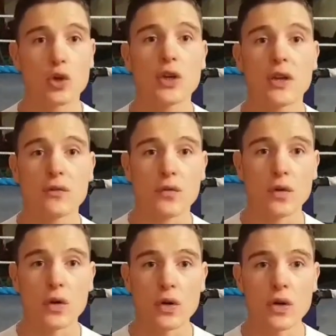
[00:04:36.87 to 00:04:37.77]
looking
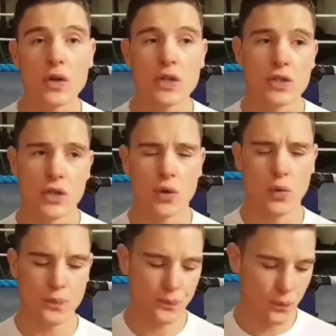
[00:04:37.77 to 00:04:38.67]
for.
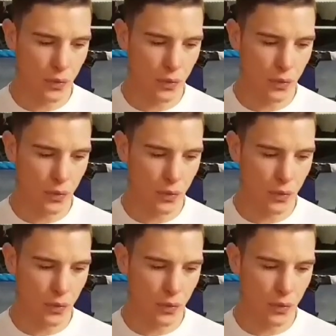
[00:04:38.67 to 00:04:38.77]
So